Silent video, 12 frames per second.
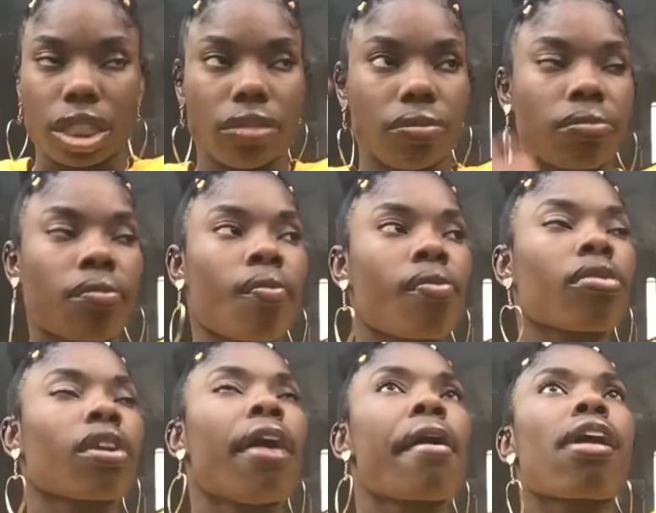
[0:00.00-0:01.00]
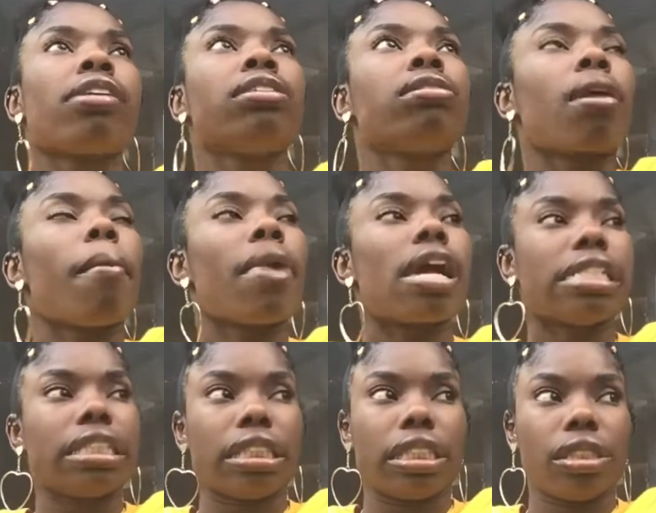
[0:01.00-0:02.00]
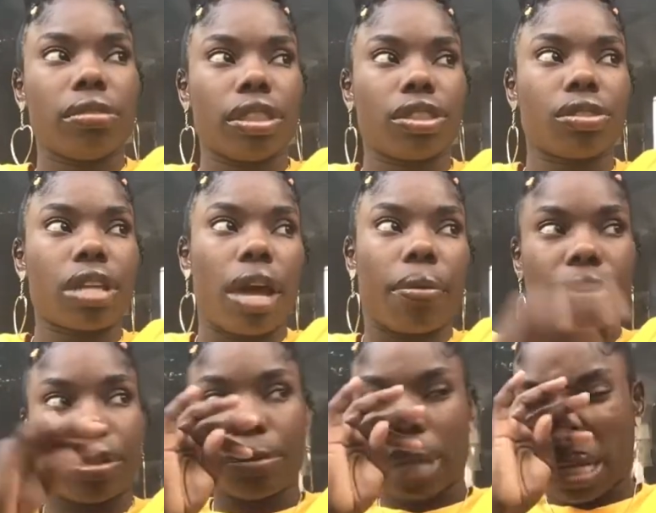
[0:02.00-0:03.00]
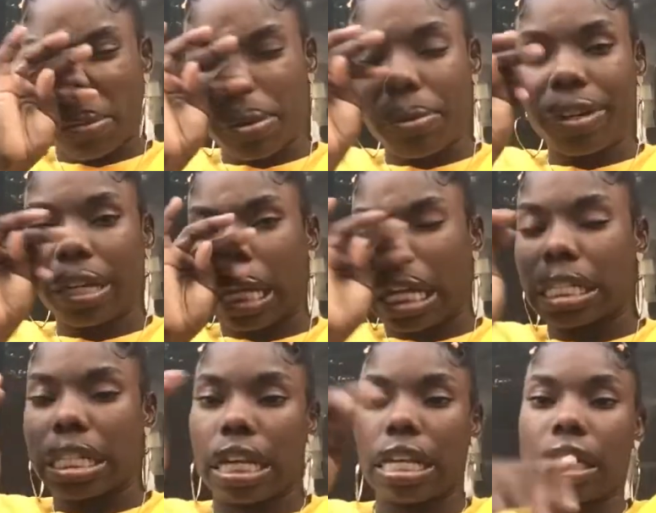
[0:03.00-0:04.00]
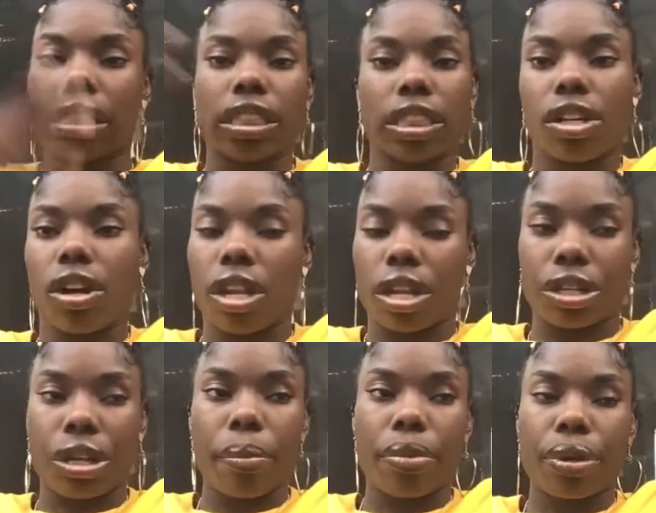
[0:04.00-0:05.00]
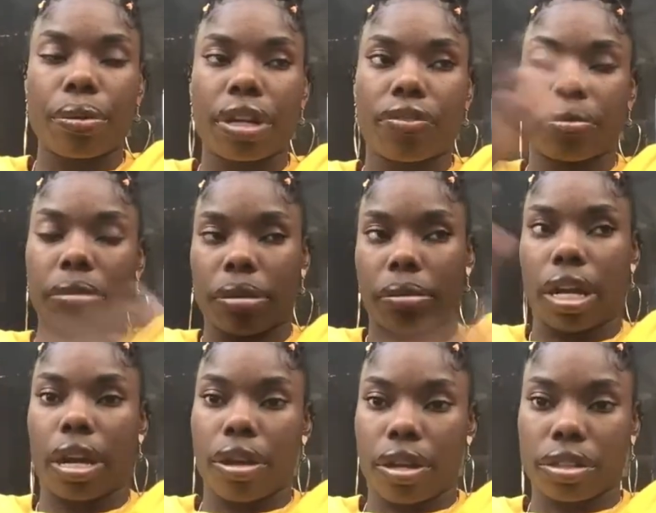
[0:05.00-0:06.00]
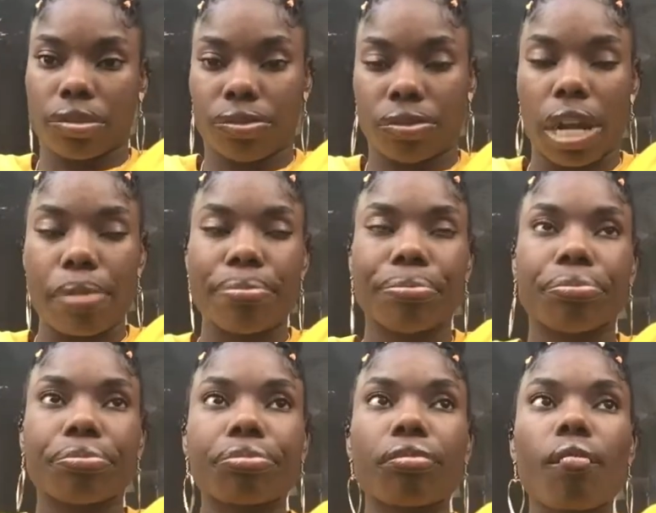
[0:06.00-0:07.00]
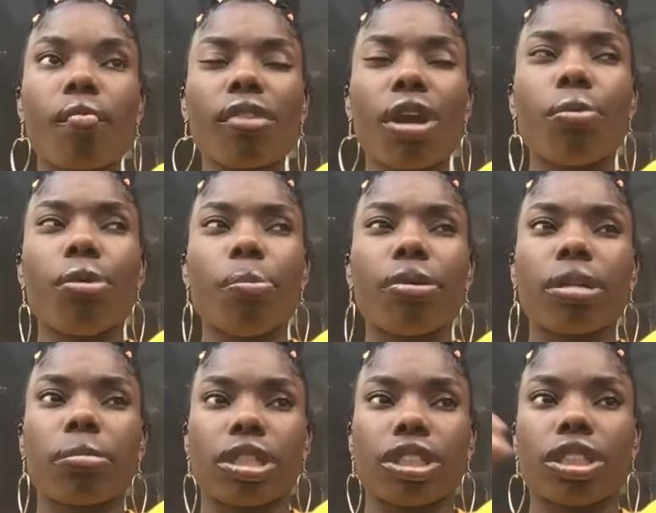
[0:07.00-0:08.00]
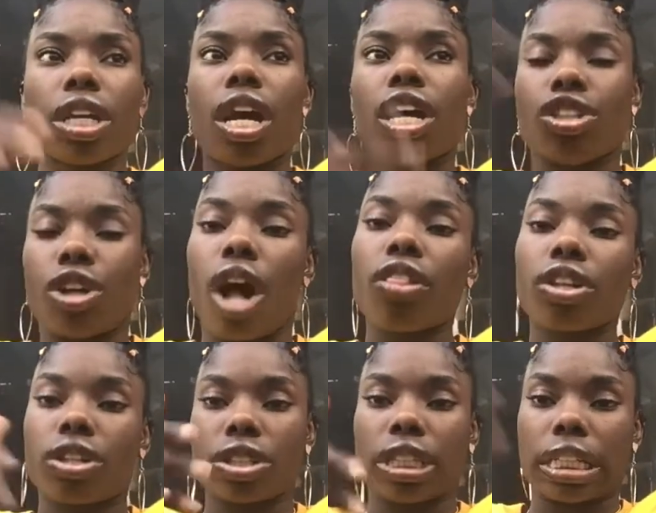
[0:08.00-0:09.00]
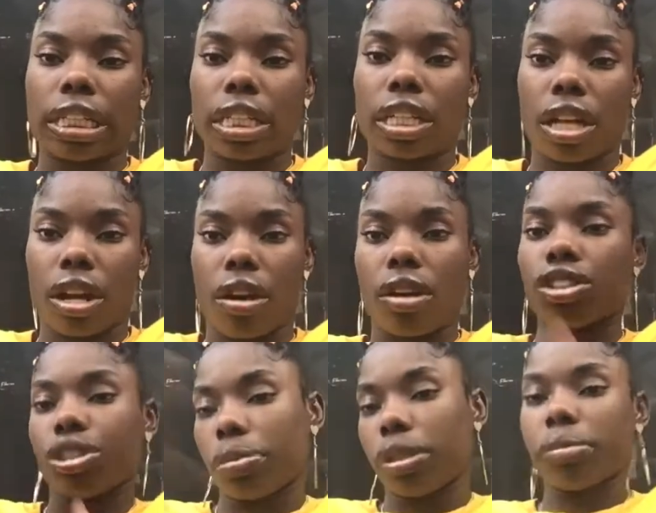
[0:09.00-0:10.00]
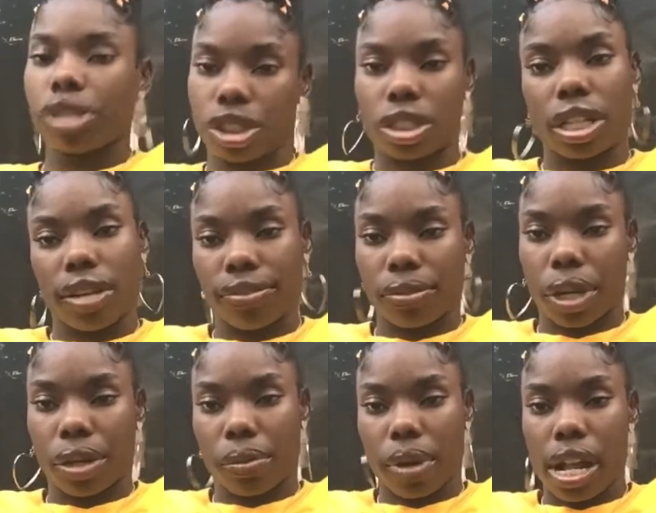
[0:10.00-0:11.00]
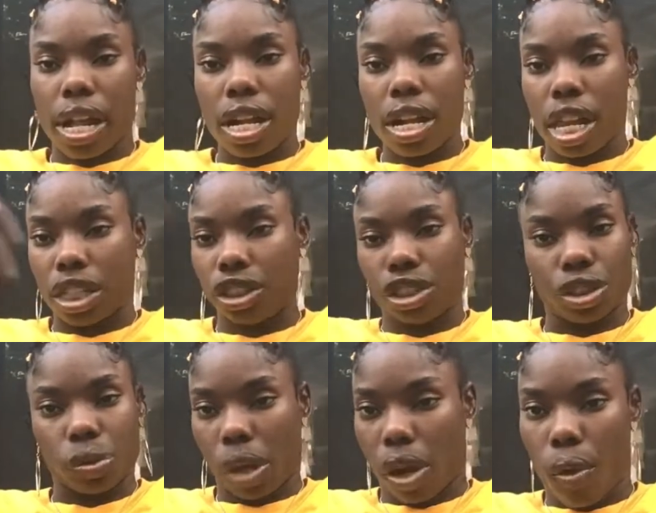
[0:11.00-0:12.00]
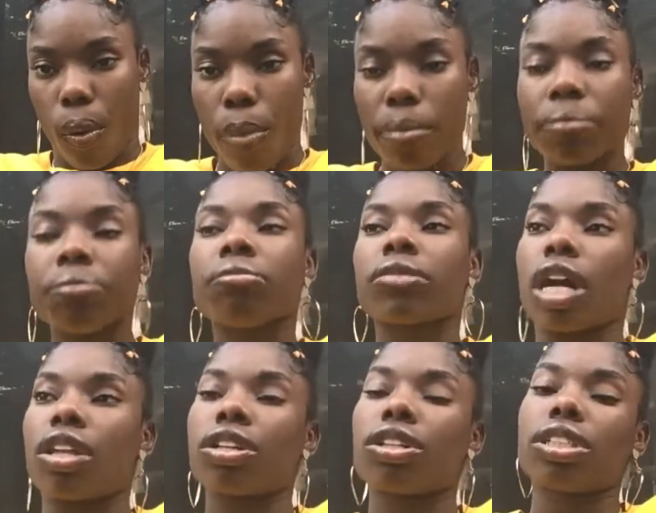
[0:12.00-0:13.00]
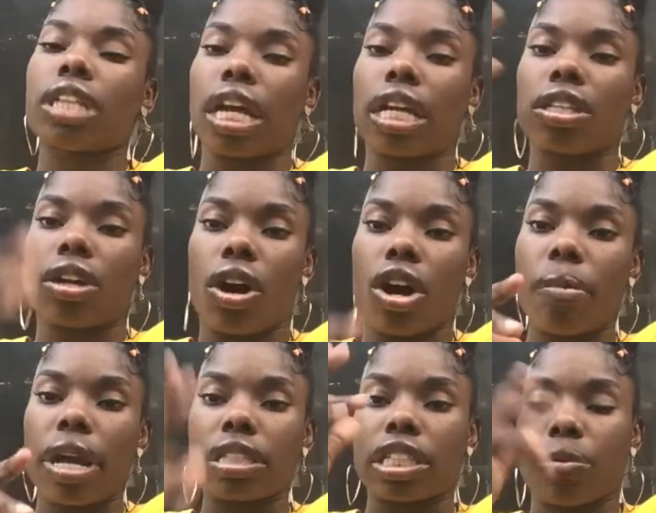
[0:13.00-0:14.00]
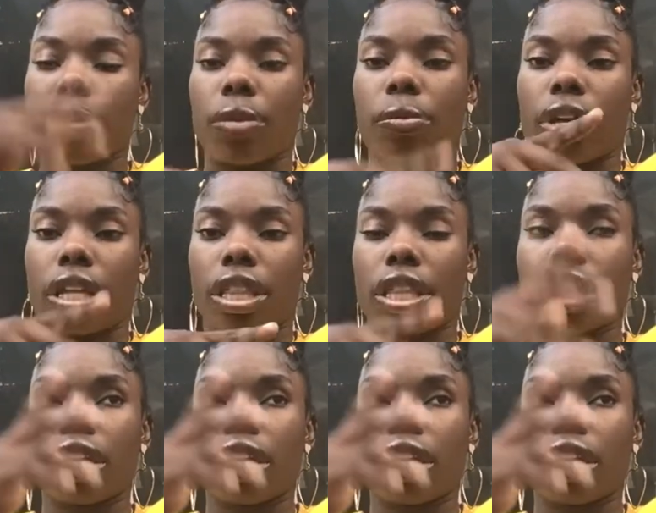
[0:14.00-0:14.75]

but yeah anyway so yeah when like we realized that like they didn't call our number whatever me and my friend we pretty much all the girls that didn't get called you pretty much just left right away like you just went home all the girls that had the call back they went with